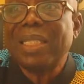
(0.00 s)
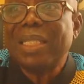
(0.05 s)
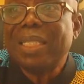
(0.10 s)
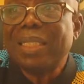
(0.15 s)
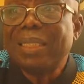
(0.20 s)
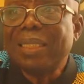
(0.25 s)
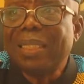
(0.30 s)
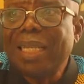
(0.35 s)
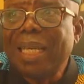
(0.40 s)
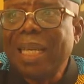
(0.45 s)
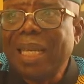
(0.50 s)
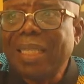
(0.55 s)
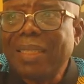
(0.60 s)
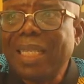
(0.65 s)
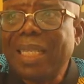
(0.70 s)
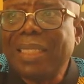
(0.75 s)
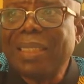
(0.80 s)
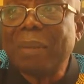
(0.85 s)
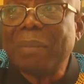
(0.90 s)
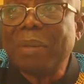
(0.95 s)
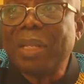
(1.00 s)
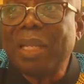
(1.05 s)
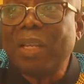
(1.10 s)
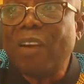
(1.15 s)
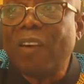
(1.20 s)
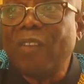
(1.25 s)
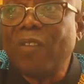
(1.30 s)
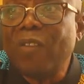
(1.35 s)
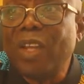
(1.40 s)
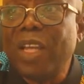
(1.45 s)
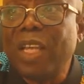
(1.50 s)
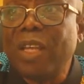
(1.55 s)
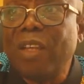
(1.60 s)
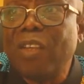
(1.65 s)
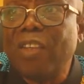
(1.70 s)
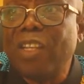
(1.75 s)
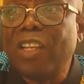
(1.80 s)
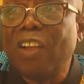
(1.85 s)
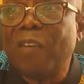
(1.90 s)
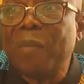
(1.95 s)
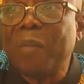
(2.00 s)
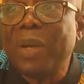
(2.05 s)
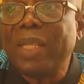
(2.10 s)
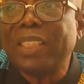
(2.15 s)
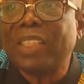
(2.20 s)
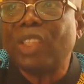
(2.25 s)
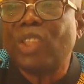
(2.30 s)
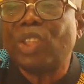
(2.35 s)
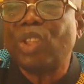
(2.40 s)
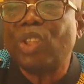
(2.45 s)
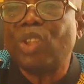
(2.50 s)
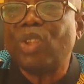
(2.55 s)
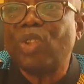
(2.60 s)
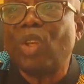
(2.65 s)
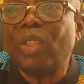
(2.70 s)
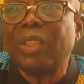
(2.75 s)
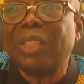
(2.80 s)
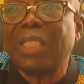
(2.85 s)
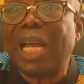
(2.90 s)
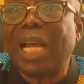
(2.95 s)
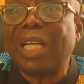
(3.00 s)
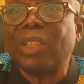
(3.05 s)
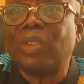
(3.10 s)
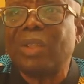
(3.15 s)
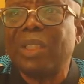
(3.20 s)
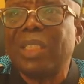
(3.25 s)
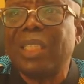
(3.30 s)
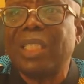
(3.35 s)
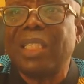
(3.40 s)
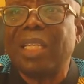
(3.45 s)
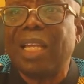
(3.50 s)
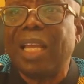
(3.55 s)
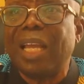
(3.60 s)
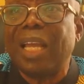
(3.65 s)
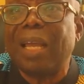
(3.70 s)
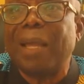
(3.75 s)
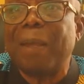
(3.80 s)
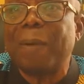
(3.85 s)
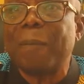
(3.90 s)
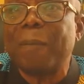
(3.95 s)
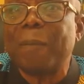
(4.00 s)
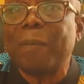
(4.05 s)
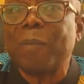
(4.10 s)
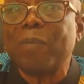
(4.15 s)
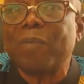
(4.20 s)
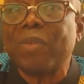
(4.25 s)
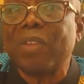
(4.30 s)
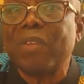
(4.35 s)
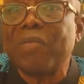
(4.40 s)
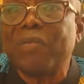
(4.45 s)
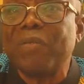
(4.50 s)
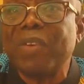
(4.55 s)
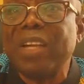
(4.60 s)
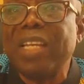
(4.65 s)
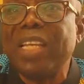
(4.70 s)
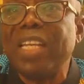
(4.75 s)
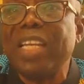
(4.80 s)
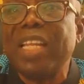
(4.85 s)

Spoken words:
the government is not actually failing